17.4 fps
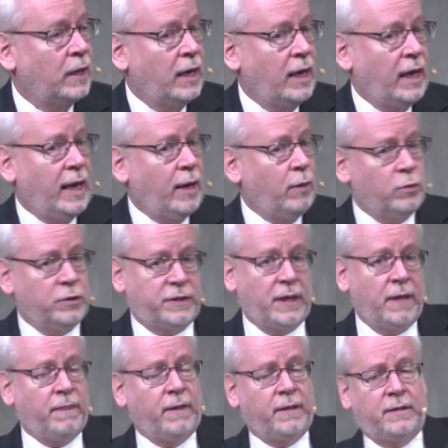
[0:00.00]
It was
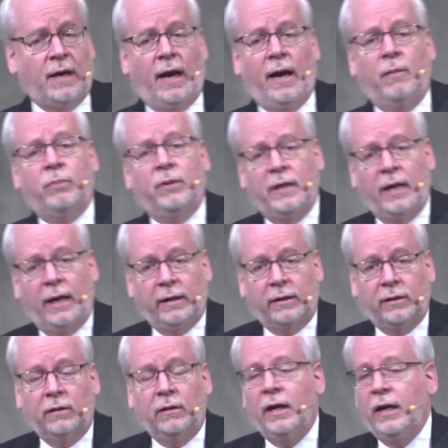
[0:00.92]
in the
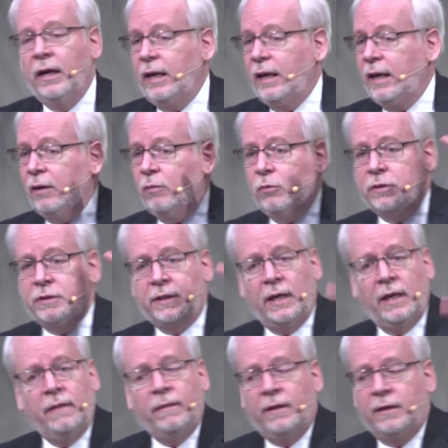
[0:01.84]
tabernacle. It was
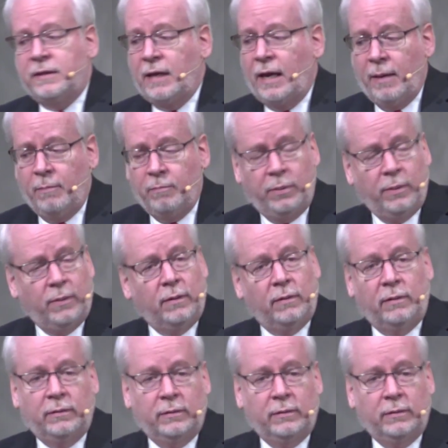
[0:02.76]
in the temple.